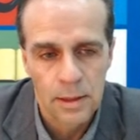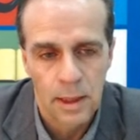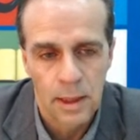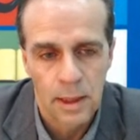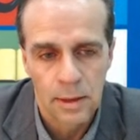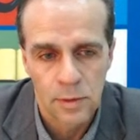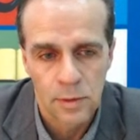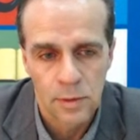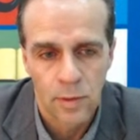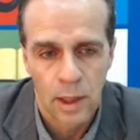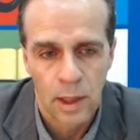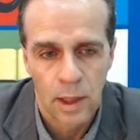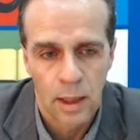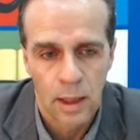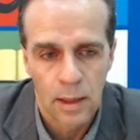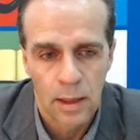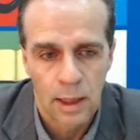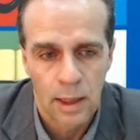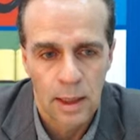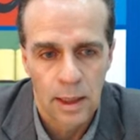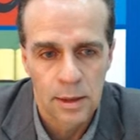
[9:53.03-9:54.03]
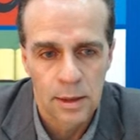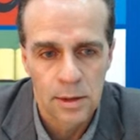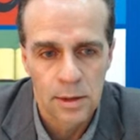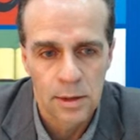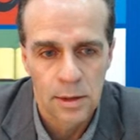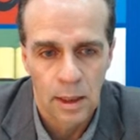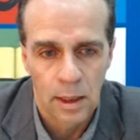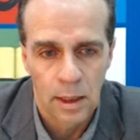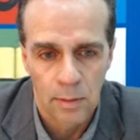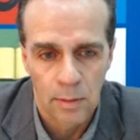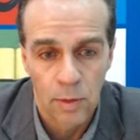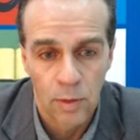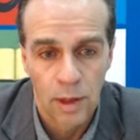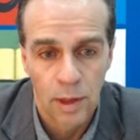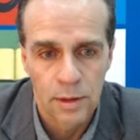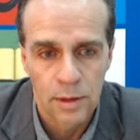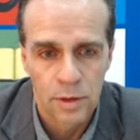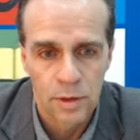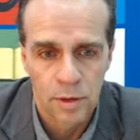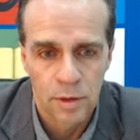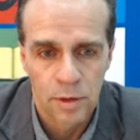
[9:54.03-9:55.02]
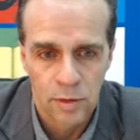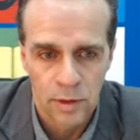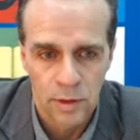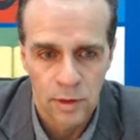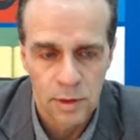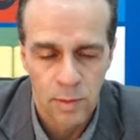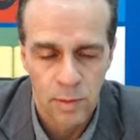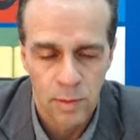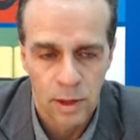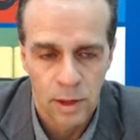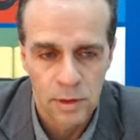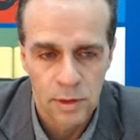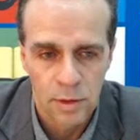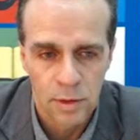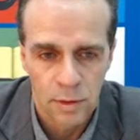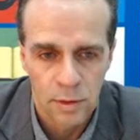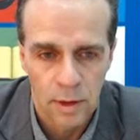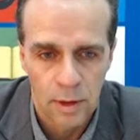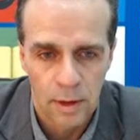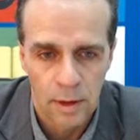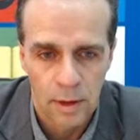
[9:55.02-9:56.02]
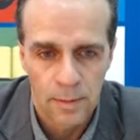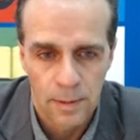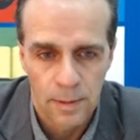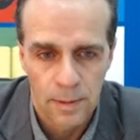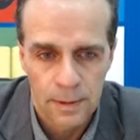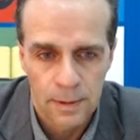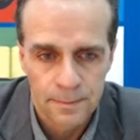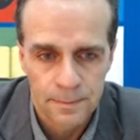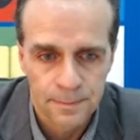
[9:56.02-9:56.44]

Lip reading: as well as monitoring the response to therapy.